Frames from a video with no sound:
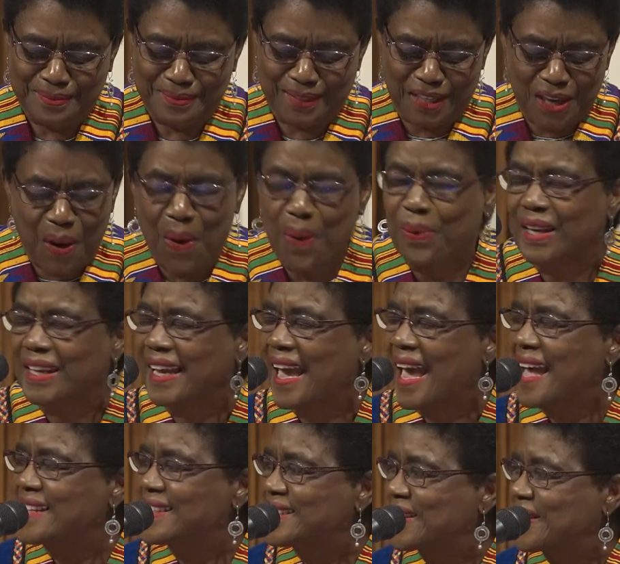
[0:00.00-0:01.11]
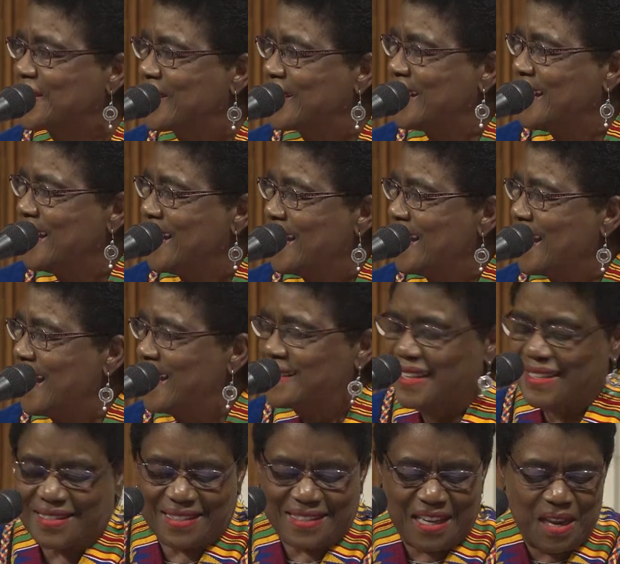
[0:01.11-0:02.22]
The only answer is
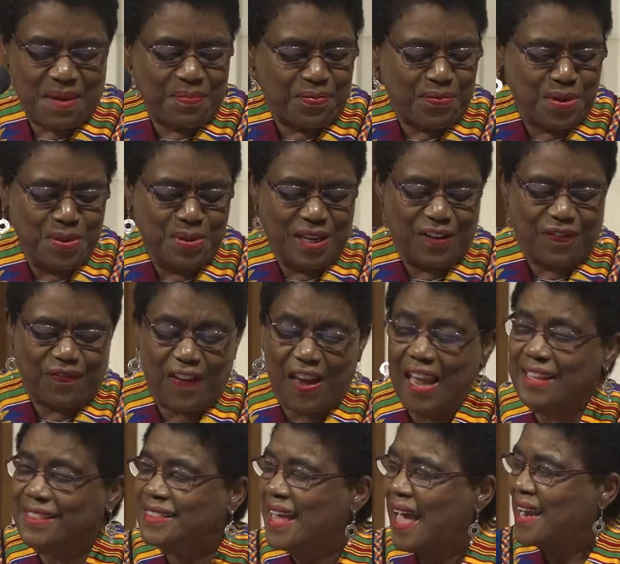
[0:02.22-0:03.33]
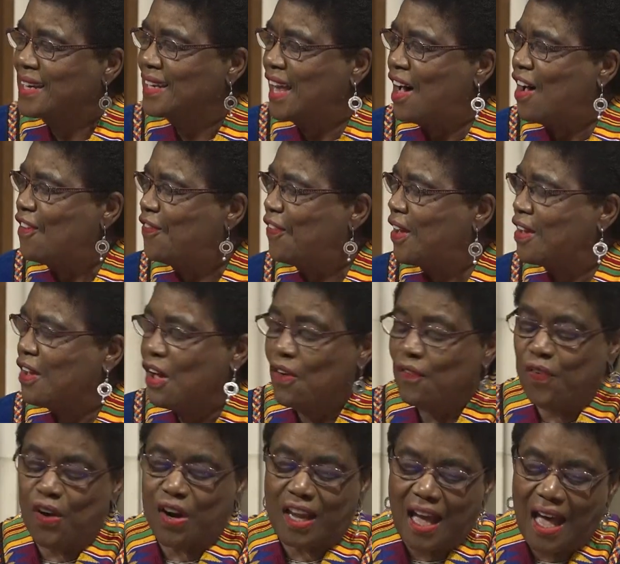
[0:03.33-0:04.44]
his deep-rooted faith and love
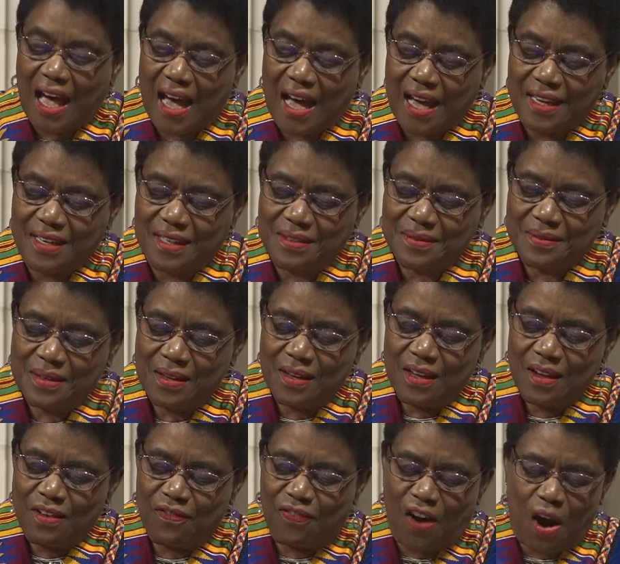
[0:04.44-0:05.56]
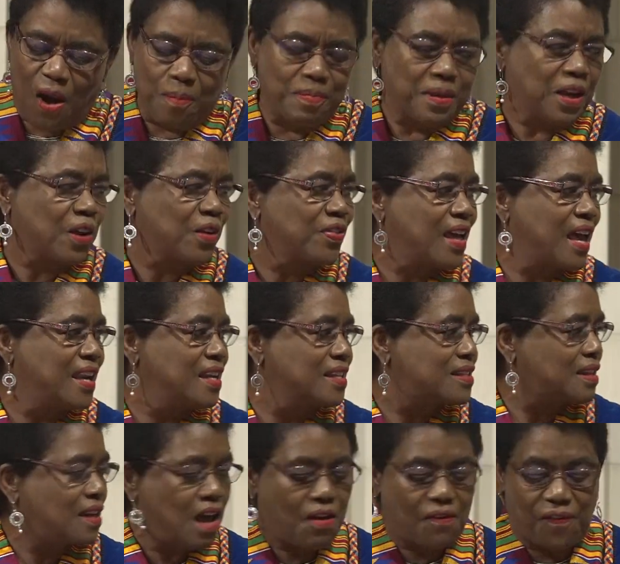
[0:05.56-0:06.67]
for God, far bigger than
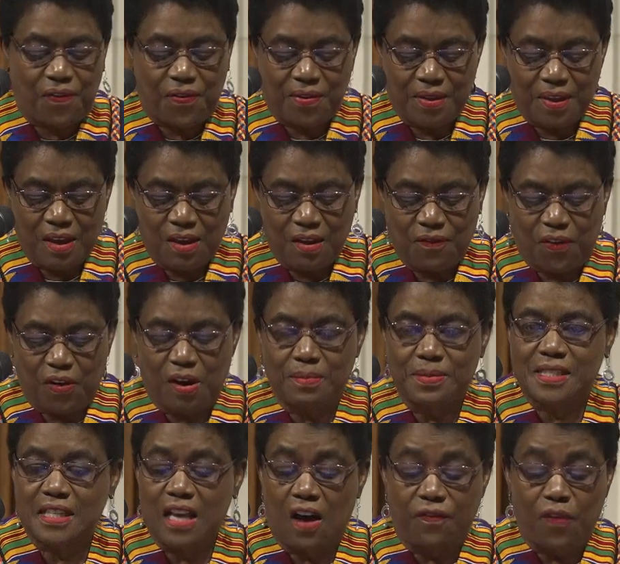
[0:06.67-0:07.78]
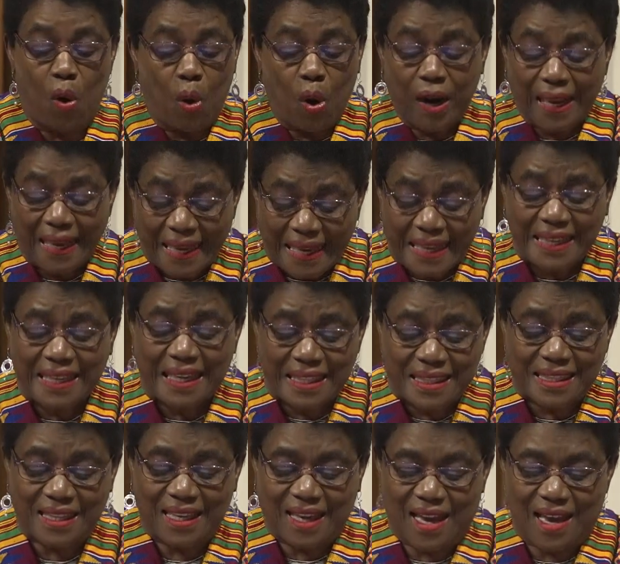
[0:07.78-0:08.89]
his love for himself or
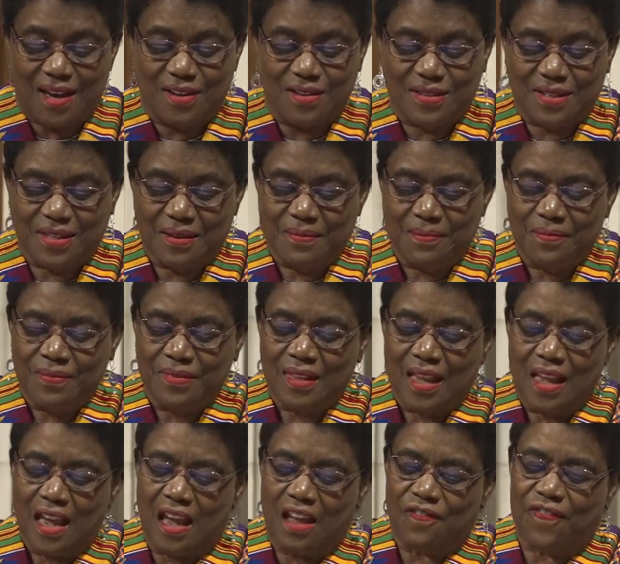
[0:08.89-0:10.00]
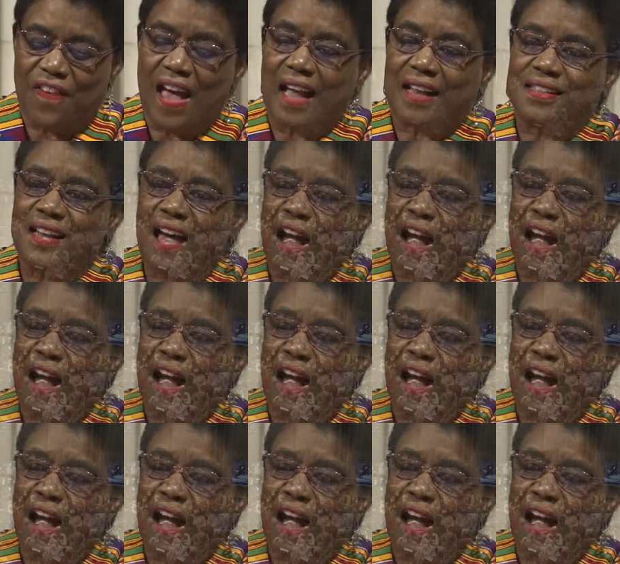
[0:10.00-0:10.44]
anything else. In fact,